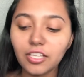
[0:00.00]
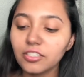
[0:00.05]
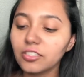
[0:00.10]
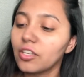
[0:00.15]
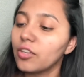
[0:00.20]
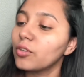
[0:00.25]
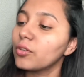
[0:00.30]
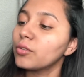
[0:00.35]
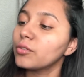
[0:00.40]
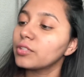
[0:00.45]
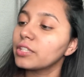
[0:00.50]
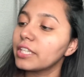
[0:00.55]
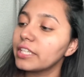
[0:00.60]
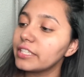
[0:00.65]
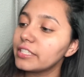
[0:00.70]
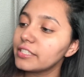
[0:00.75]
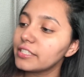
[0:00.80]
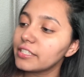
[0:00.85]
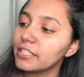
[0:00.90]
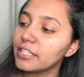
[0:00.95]
So
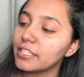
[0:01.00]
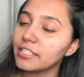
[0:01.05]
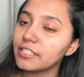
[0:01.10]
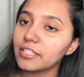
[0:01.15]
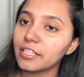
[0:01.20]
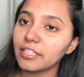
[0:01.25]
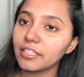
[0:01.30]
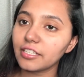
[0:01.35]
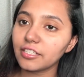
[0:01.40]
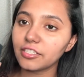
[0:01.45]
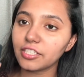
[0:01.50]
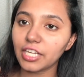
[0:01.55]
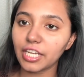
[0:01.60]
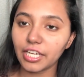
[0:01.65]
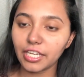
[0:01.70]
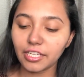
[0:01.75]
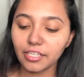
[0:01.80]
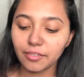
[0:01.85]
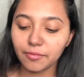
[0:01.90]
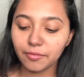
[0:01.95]
this is in the
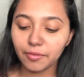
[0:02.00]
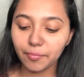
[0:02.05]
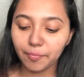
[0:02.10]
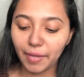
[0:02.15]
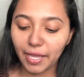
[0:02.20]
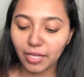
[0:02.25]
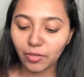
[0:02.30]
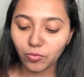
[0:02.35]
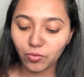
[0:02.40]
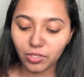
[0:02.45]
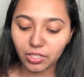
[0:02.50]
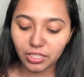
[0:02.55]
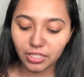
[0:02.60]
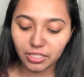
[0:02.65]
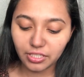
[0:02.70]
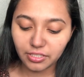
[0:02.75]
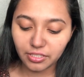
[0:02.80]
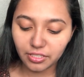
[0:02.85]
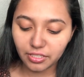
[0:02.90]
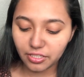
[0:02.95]
shade, the MAC
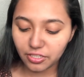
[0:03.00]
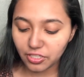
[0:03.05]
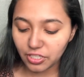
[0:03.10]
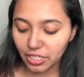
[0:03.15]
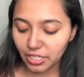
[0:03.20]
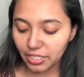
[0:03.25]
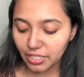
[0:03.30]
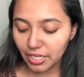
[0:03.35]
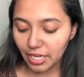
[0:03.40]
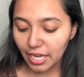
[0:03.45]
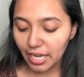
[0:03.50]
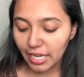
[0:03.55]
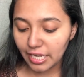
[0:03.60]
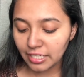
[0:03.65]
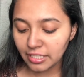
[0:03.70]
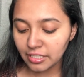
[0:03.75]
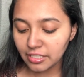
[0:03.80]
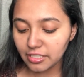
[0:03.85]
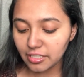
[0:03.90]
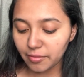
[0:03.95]
one is in the shade
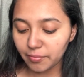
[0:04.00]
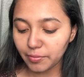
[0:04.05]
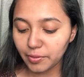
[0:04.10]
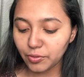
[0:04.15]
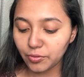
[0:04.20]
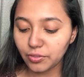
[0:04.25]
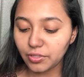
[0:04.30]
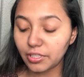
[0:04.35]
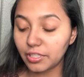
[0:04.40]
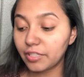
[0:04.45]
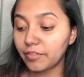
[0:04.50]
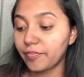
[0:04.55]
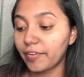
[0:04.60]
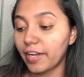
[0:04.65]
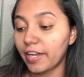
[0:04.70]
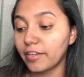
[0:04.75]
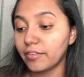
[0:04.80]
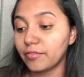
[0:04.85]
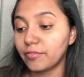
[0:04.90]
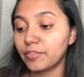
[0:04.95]

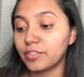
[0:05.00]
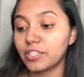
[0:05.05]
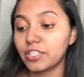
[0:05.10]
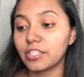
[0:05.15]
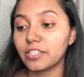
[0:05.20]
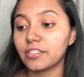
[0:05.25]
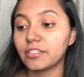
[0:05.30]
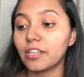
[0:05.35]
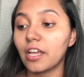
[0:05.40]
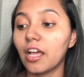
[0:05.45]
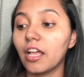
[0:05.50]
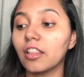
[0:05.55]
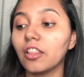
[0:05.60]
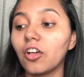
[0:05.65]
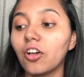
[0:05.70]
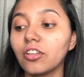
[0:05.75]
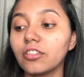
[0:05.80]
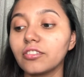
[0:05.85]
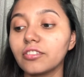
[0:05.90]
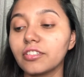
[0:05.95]
NW35, which is a
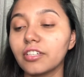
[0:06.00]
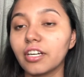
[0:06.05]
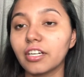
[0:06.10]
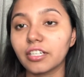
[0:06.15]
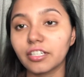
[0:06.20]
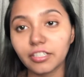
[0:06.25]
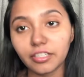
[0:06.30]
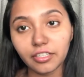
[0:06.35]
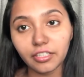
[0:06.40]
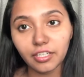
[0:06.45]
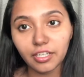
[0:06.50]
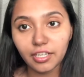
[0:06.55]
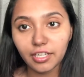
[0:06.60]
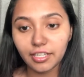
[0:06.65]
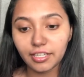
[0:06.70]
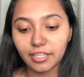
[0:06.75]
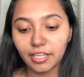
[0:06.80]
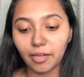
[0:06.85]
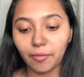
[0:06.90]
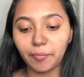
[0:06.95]
lot darker
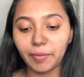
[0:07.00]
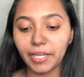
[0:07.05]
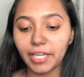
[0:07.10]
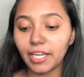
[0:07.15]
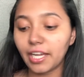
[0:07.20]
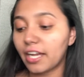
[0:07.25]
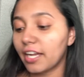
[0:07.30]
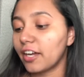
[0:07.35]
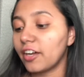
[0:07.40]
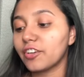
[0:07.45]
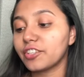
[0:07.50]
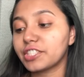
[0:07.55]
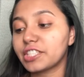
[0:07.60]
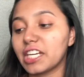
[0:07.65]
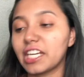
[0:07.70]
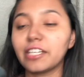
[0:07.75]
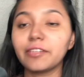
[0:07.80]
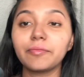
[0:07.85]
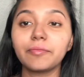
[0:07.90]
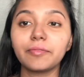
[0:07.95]
than me. I
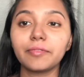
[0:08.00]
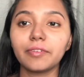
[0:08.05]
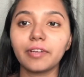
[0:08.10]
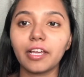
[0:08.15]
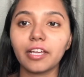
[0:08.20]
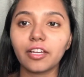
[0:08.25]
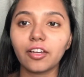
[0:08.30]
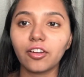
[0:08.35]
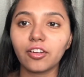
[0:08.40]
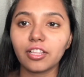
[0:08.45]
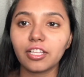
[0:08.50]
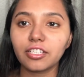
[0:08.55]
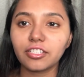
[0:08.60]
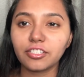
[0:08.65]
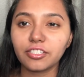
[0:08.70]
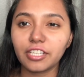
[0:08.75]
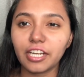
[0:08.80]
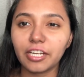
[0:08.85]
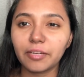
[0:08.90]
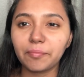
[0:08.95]
got
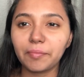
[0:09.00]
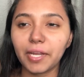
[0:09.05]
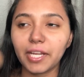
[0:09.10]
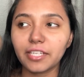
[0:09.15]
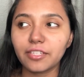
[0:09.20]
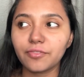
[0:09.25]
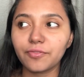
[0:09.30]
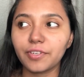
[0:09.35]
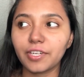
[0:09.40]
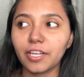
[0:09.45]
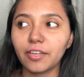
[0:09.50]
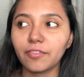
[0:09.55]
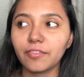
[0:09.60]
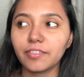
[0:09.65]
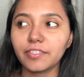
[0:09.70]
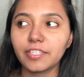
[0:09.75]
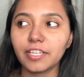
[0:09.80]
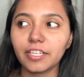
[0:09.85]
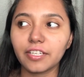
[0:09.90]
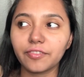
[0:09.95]
this shade masked when
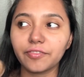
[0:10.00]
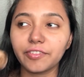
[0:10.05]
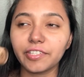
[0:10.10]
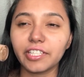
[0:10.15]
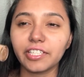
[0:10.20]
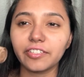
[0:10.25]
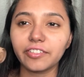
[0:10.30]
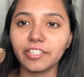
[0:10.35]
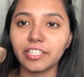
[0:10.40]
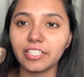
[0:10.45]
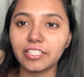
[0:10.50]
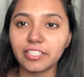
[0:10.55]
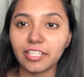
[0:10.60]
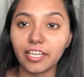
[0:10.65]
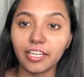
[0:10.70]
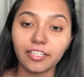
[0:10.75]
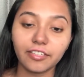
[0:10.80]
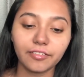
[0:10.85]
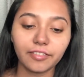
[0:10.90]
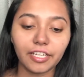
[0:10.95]
I was like really
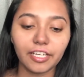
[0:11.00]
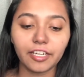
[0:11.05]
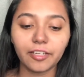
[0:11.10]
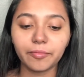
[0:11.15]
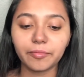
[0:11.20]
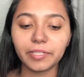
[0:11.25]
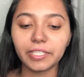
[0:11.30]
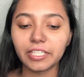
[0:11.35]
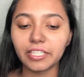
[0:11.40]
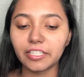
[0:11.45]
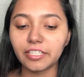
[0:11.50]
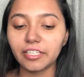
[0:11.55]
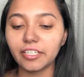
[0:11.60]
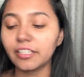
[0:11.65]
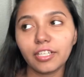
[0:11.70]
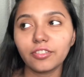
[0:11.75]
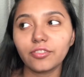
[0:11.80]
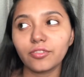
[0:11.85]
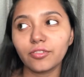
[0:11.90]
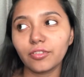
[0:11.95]
tan, and I'm an
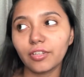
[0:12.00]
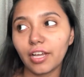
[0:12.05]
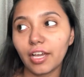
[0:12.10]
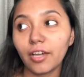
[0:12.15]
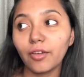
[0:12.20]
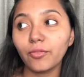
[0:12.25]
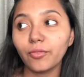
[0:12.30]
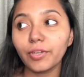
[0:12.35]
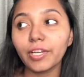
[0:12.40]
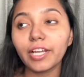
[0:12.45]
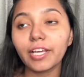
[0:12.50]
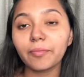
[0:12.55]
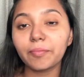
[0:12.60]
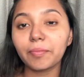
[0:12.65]
idiot. So now when I